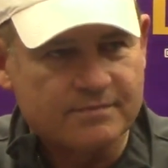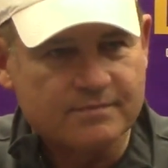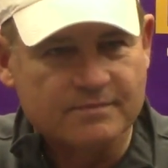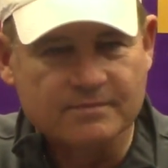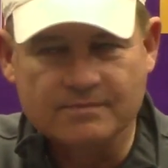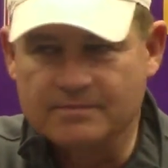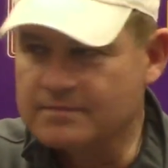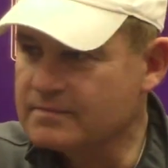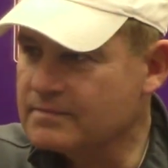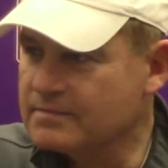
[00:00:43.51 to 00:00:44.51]
Did
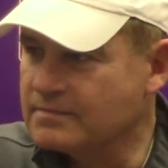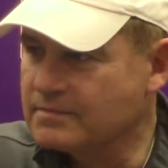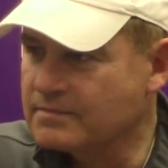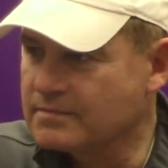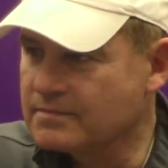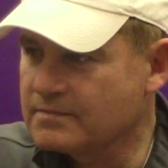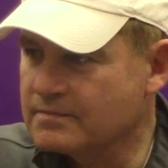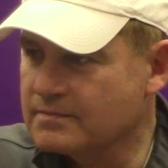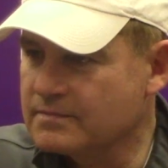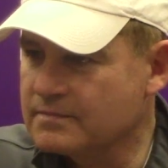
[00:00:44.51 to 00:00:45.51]
Terrence Magee practice this
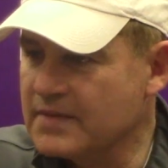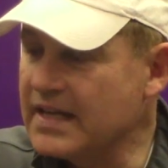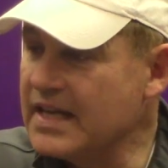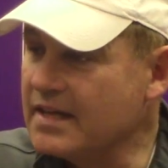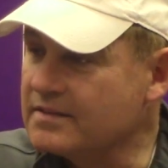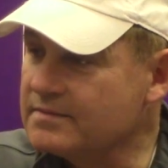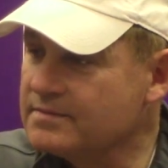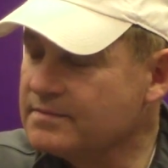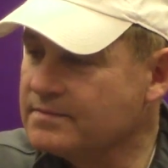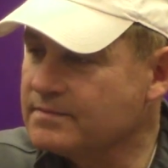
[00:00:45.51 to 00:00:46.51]
week? He did.
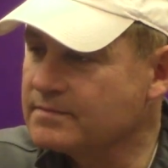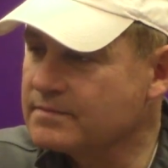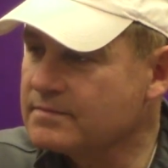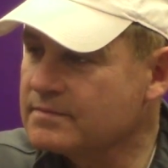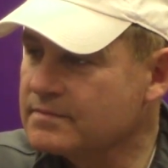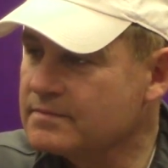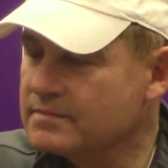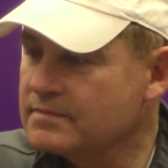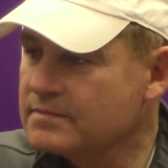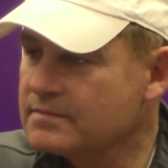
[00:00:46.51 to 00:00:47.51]
good to
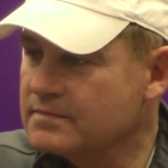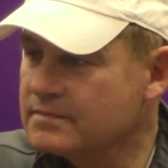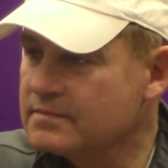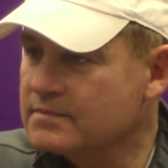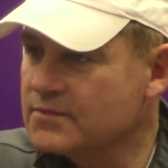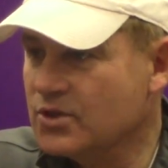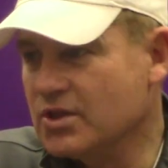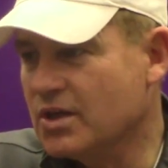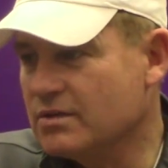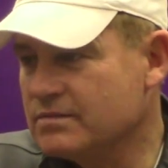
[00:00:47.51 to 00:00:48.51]
go. Good to
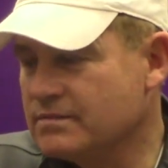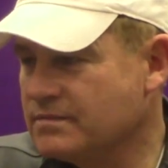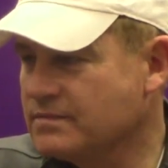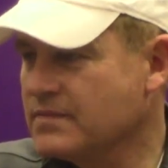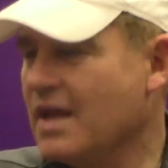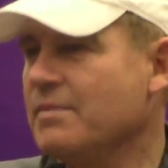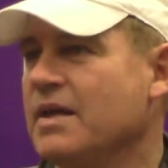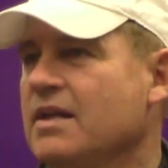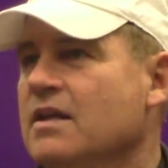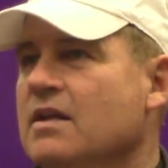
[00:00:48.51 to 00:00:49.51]
go. I
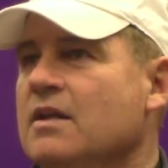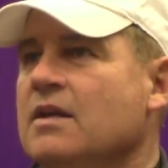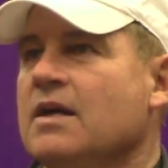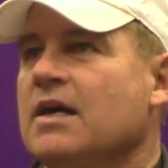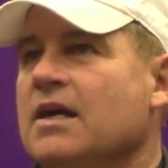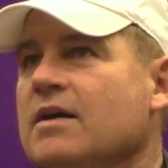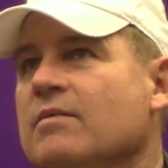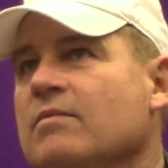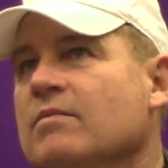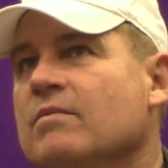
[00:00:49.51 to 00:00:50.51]
mean,
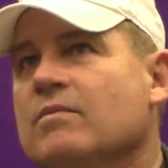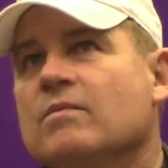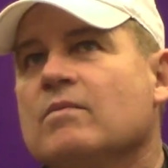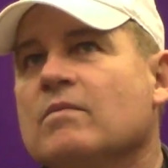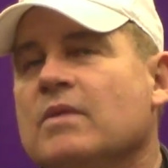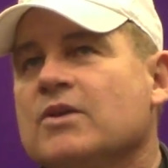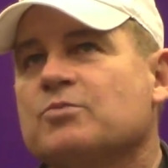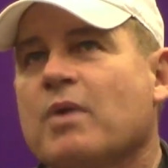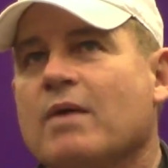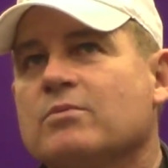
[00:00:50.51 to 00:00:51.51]
um, he's
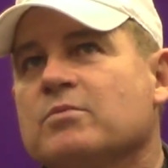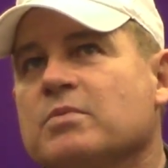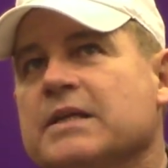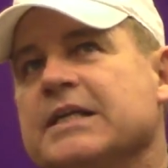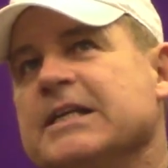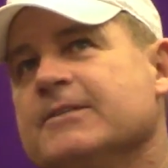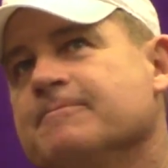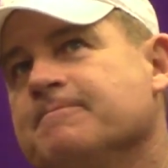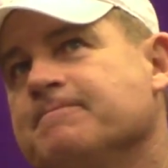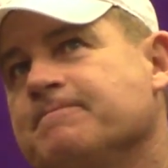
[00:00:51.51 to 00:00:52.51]
probably,
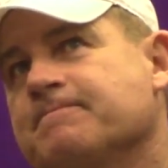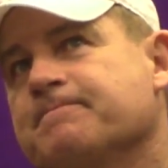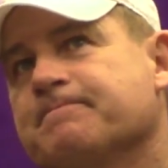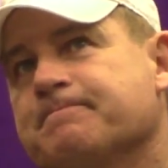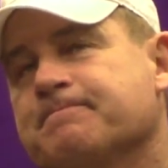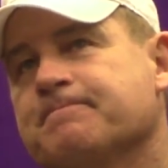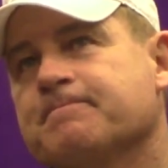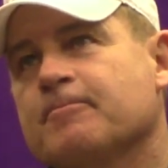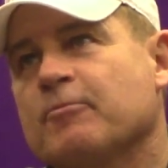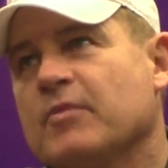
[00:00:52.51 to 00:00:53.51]

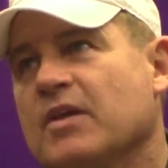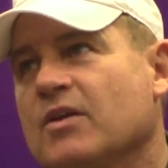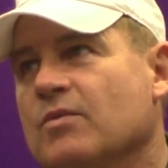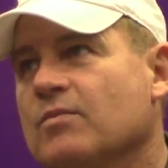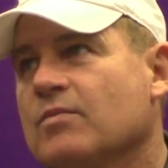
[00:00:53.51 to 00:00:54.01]
you know,